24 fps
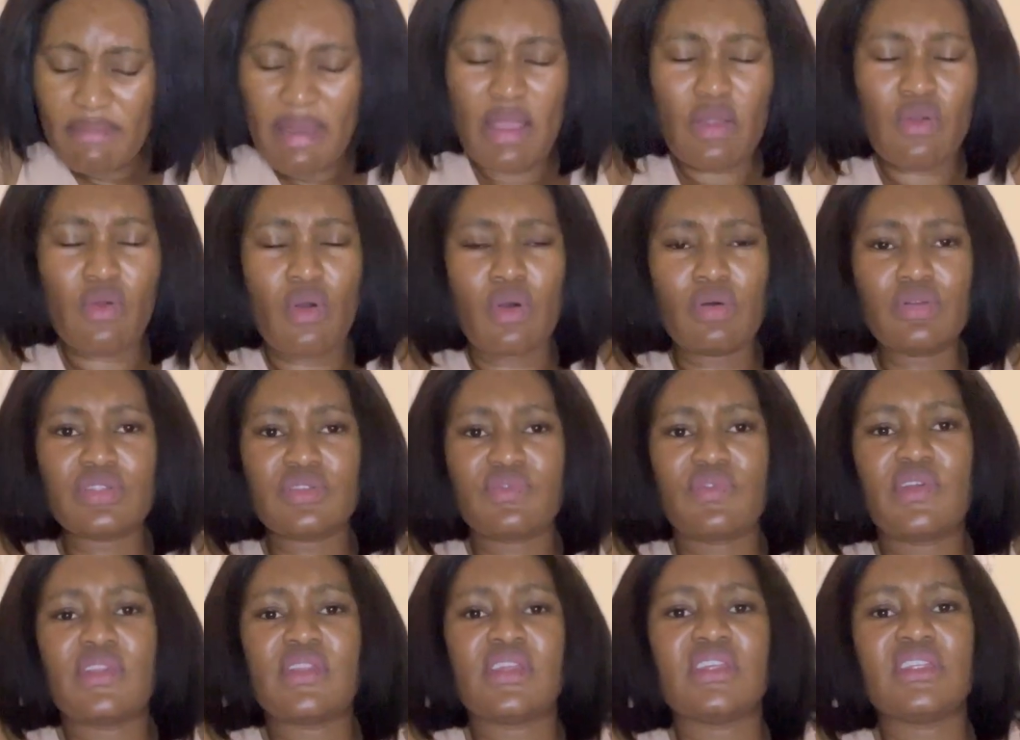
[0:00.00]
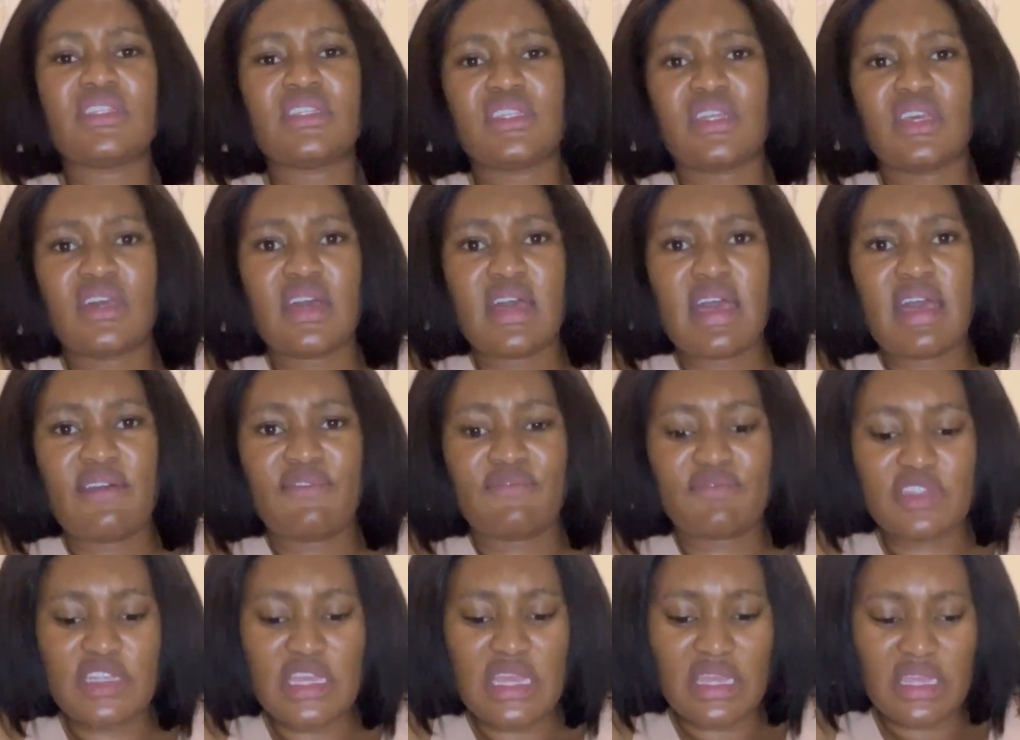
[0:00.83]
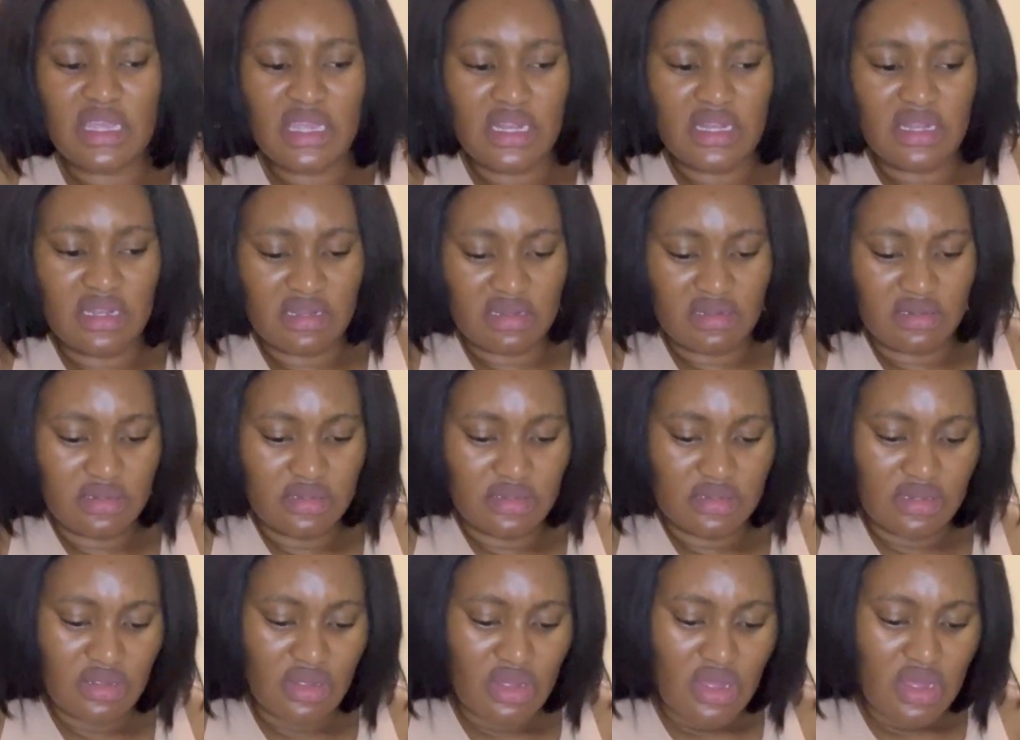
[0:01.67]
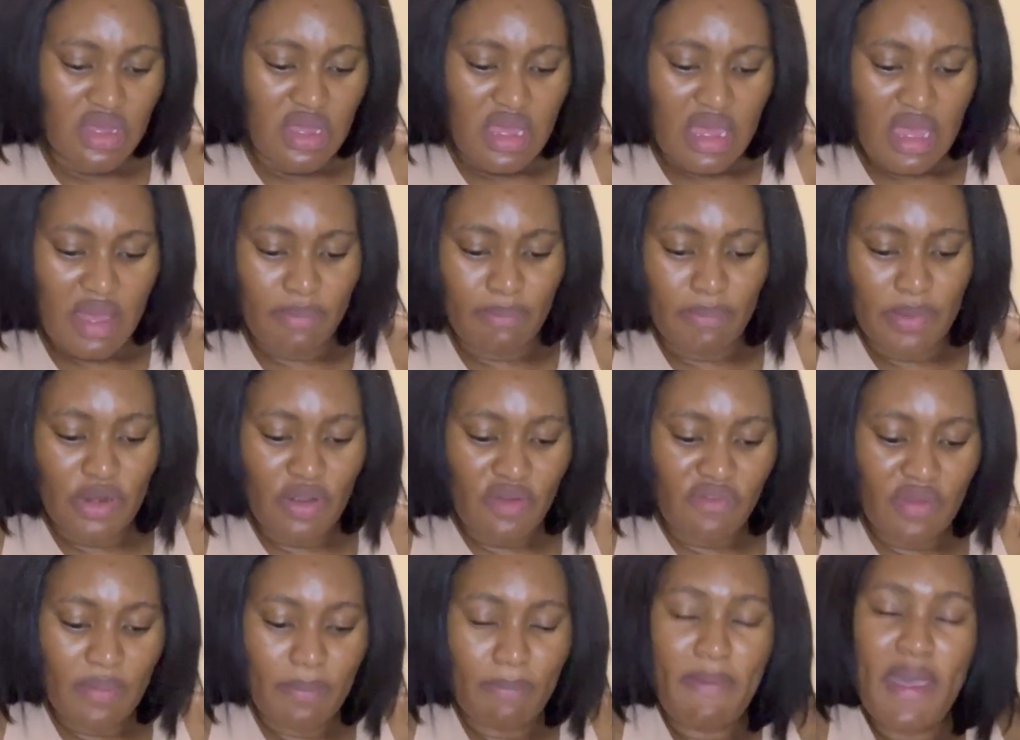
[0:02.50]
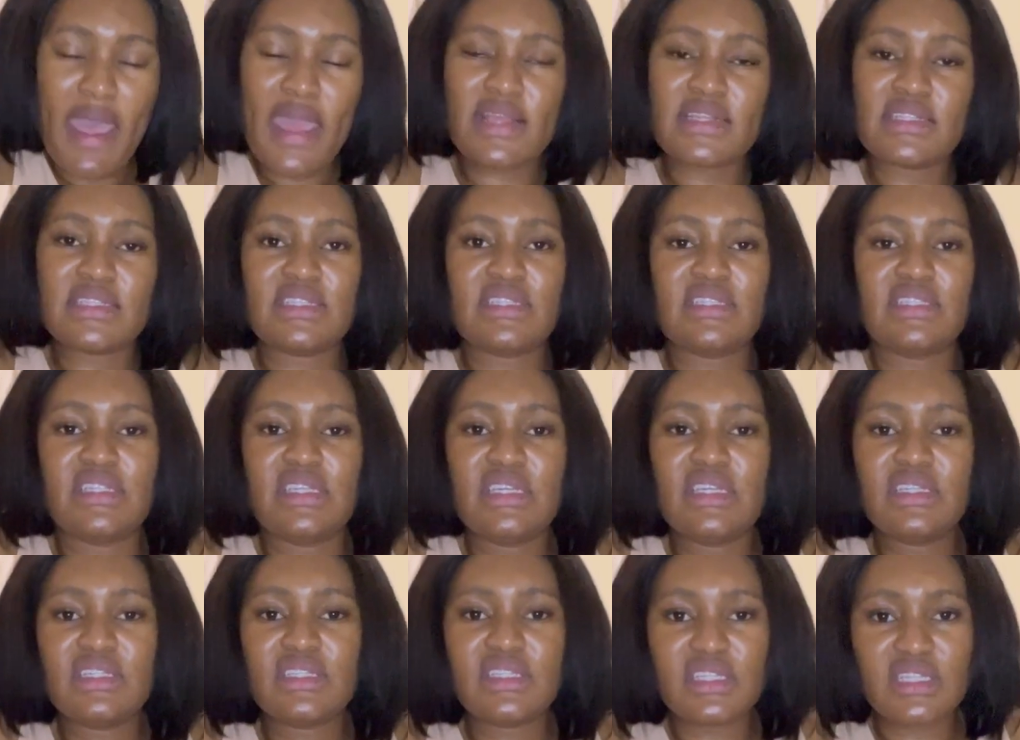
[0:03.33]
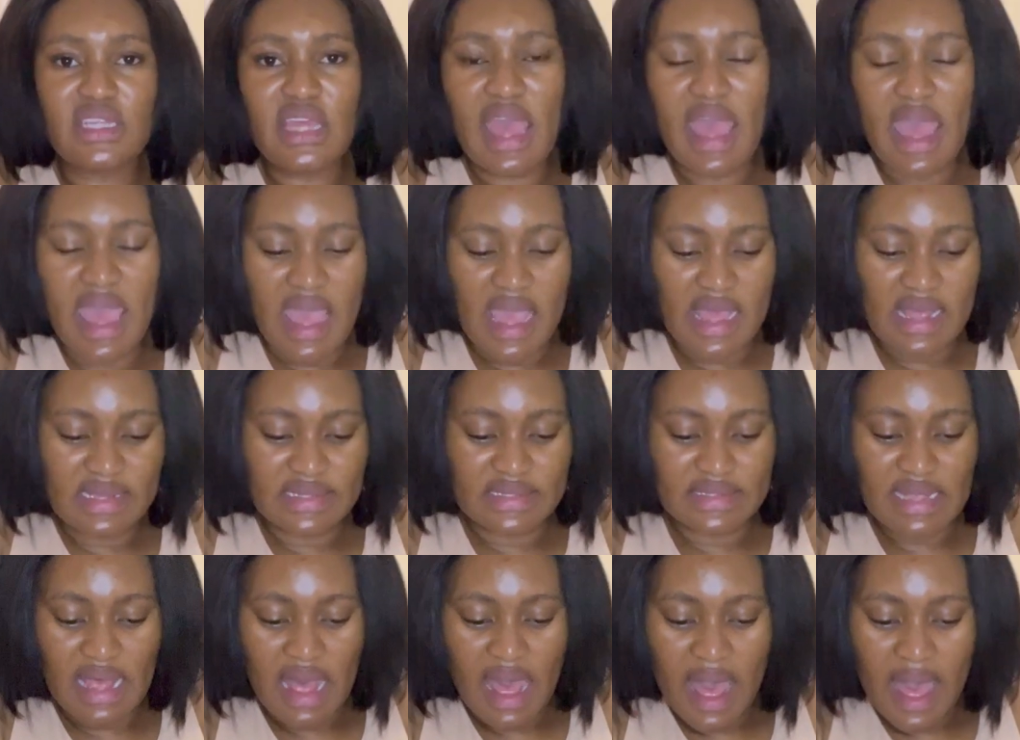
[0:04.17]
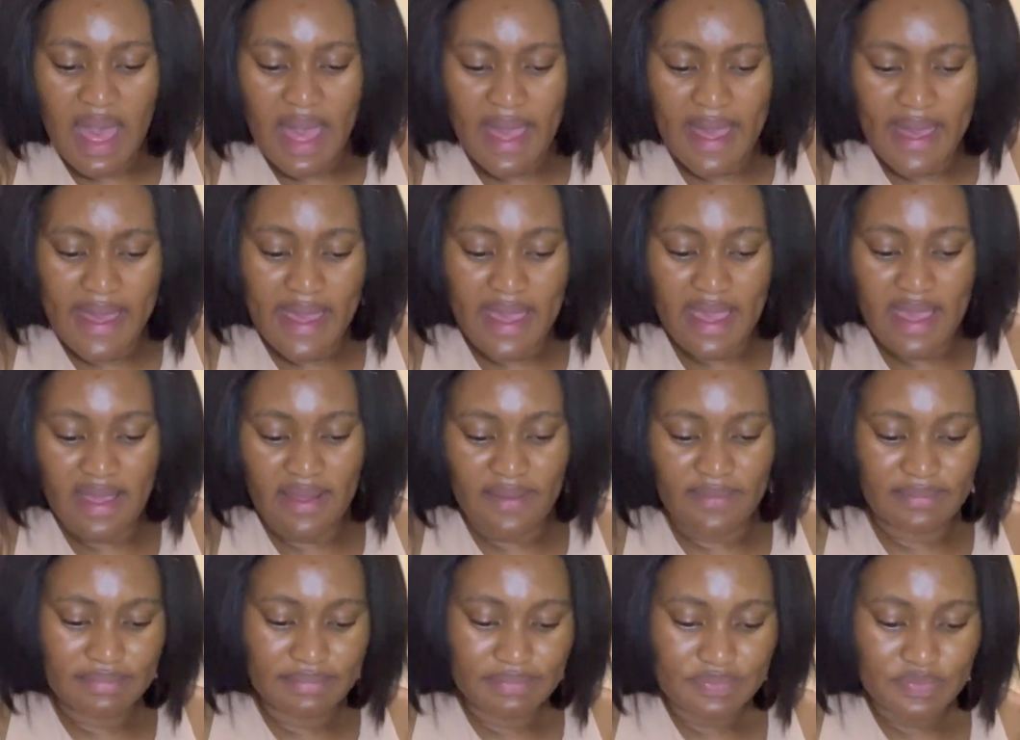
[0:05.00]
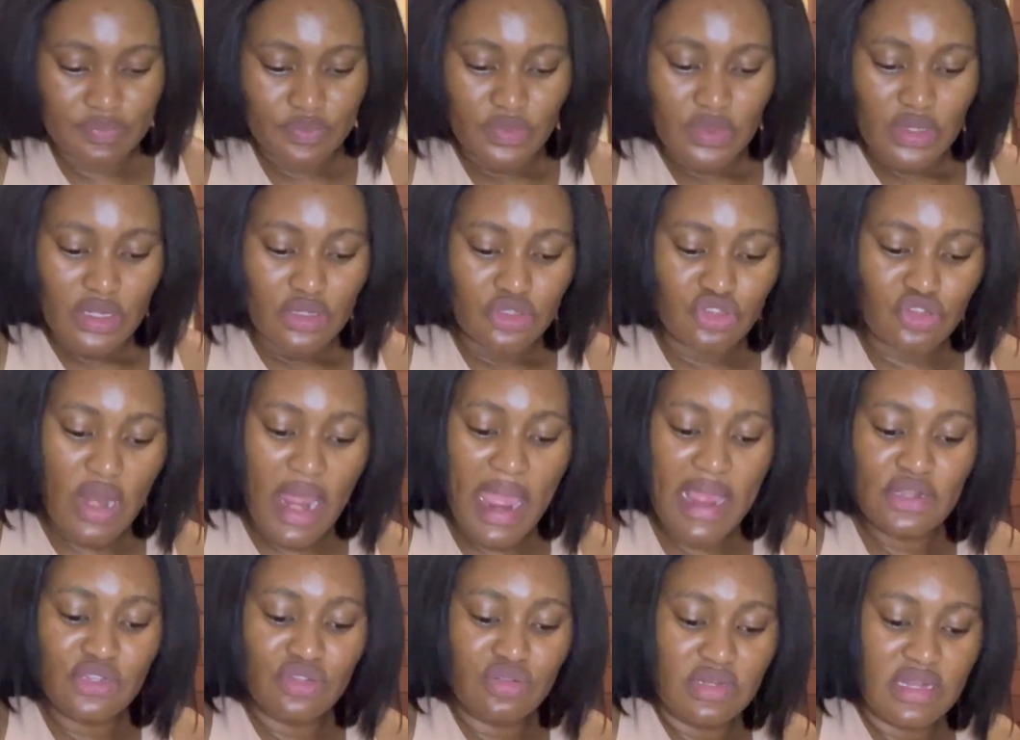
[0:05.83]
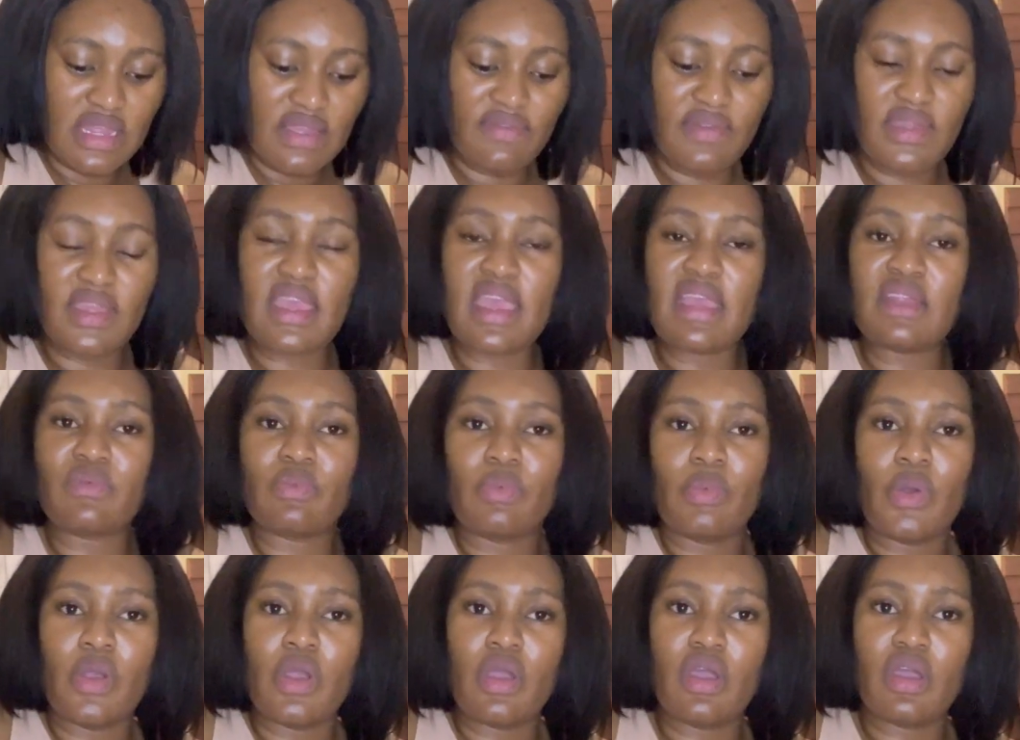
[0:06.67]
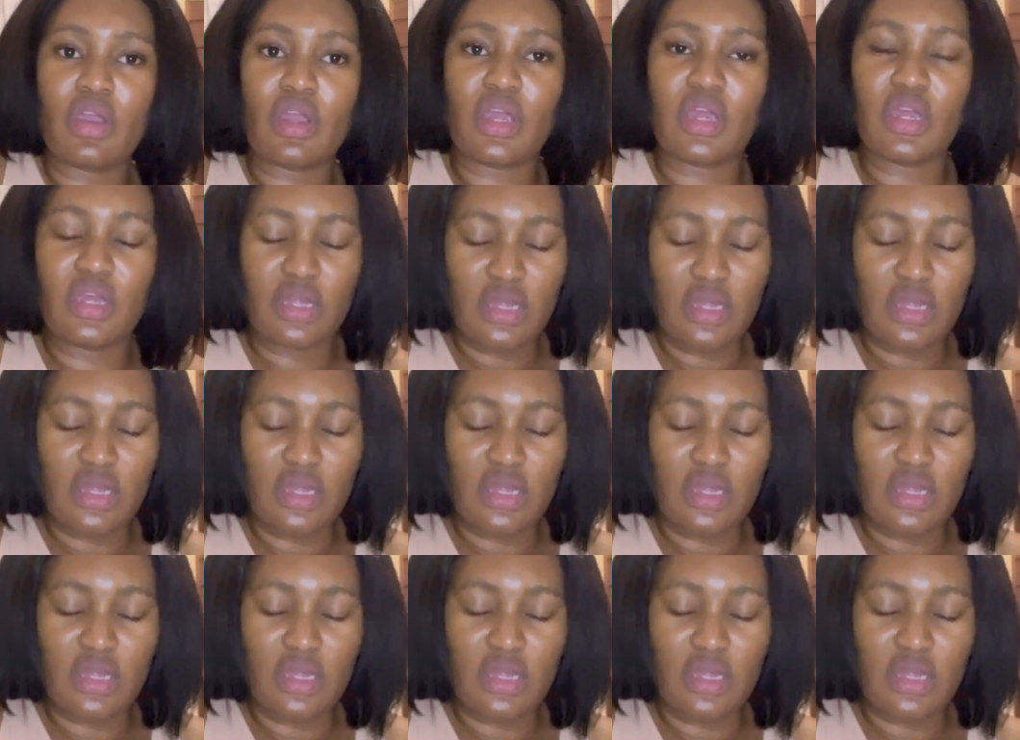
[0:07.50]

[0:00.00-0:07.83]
goals for this year have taken a bit of a back seat as I try to navigate work.